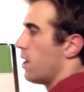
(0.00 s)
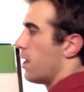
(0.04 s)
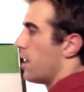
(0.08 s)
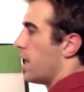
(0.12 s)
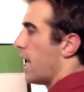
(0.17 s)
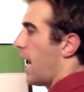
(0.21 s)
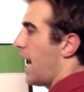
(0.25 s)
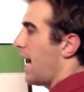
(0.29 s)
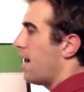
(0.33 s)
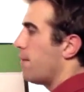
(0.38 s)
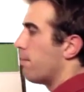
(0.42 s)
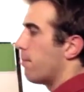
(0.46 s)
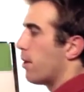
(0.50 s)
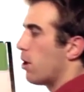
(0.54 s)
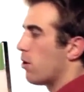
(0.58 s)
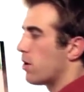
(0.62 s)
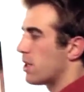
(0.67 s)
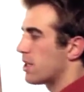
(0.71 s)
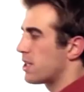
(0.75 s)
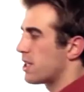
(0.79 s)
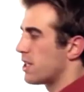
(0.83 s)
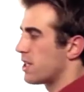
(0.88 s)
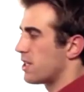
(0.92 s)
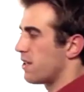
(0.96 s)
9
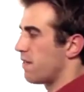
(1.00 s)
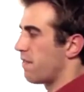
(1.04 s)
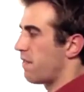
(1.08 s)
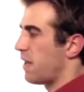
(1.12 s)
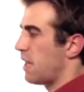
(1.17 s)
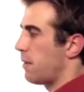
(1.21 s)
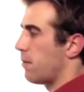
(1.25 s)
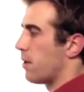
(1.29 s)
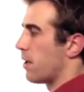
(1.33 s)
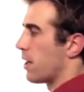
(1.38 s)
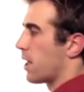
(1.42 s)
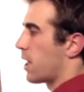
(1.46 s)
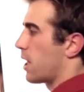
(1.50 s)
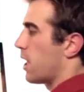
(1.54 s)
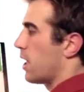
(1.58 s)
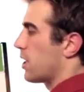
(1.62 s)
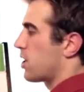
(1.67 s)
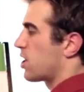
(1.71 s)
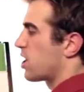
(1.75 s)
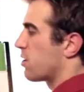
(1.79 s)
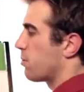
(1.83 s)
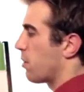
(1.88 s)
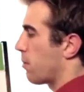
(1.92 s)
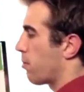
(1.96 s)
bonuses in Vemma. The
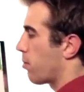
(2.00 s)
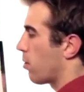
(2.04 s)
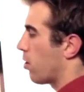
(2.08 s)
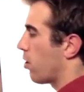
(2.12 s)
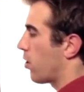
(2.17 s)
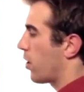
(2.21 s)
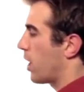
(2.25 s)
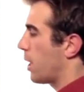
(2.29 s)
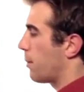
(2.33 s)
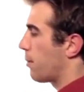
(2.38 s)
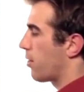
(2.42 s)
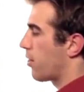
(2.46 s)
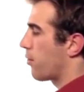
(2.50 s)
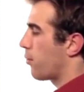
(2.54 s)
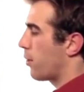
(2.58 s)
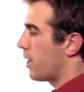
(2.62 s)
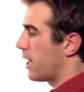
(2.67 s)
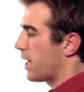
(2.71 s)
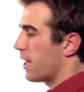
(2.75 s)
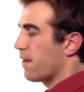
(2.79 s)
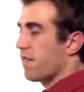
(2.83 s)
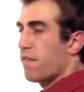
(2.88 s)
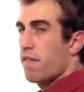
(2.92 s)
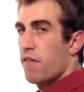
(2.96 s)
customer program,
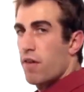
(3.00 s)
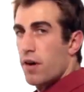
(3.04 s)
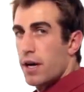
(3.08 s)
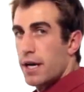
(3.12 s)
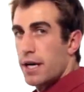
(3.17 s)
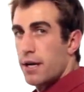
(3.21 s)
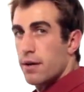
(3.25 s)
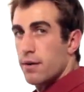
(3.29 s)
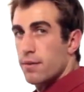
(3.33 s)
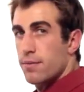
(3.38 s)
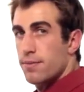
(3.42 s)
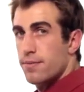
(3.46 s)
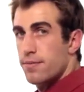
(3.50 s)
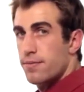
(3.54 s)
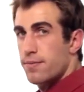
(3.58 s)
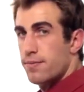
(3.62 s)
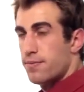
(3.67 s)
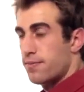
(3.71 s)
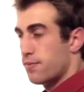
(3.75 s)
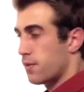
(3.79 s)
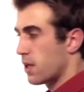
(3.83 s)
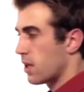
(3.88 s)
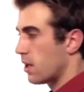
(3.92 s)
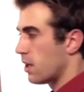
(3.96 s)
3 get free.
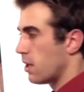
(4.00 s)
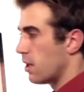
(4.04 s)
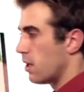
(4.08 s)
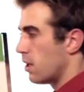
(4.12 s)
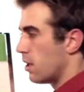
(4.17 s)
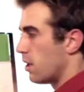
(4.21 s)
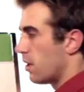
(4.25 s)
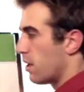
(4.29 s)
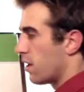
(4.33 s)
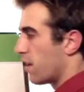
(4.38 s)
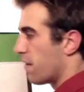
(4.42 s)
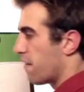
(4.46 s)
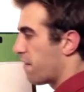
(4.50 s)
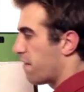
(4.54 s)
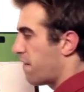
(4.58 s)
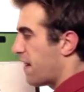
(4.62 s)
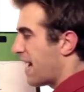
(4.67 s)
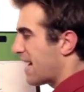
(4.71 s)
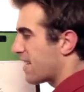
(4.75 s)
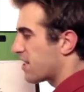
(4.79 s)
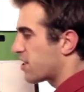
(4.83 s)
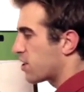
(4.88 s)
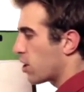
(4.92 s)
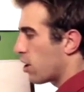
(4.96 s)
The
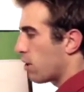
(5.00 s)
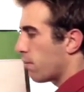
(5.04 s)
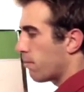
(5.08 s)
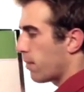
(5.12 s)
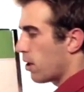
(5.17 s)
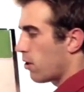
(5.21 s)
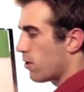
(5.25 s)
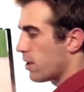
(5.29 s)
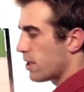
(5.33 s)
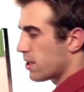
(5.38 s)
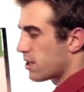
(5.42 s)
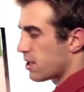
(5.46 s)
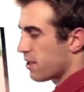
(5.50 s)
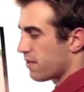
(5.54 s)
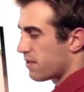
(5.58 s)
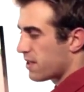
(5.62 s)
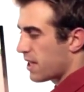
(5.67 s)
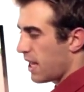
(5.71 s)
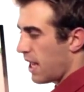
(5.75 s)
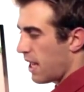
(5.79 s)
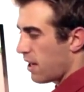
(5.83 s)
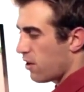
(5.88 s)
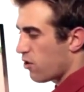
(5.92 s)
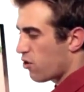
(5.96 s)
fast start bonus of
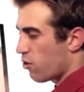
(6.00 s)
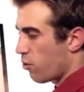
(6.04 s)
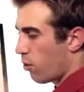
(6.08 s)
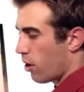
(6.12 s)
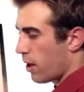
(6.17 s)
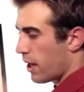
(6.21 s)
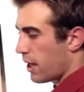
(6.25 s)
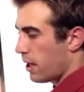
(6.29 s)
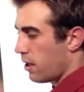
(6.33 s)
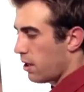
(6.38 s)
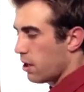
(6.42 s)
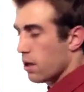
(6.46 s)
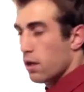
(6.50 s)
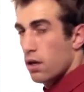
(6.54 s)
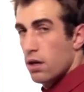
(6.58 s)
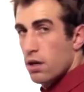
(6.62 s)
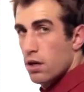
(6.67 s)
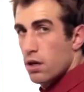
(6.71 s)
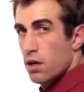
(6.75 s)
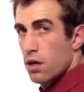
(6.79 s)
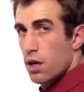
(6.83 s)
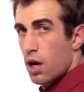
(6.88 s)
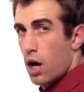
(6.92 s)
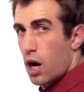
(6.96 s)
$10, $20,
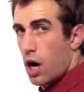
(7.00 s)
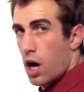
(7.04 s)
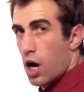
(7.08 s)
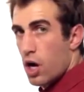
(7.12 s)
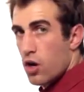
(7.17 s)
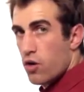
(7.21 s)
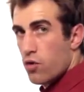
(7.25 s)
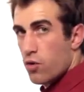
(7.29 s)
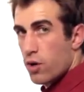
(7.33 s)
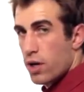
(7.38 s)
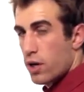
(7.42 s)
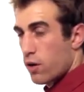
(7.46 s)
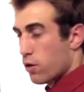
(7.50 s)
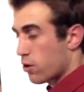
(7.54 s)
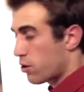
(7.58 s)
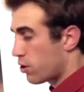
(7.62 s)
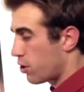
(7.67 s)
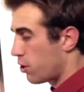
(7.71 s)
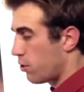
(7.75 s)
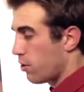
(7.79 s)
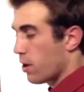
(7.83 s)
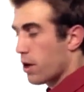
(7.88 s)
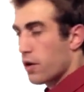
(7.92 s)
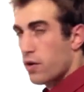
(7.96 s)
$100, or
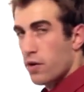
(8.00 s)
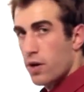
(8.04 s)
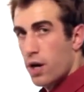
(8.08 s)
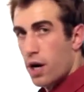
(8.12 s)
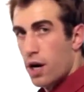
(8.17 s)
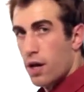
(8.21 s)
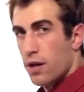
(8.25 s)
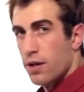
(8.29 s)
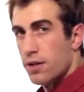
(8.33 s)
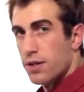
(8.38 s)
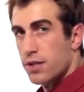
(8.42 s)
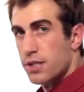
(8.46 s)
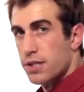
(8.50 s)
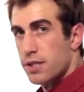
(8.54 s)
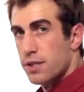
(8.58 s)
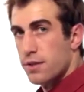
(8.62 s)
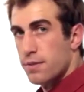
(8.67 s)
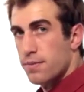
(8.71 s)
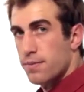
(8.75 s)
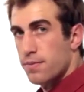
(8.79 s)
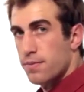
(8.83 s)
$200.